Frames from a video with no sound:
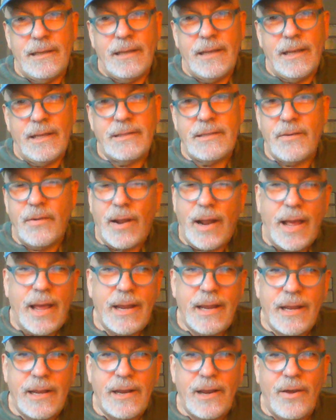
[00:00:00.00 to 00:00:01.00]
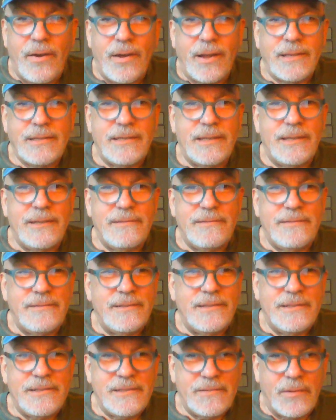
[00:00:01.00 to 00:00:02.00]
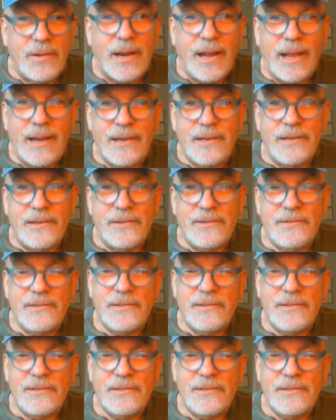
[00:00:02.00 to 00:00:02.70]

He said, Well, how do you know? I said, It's what I do.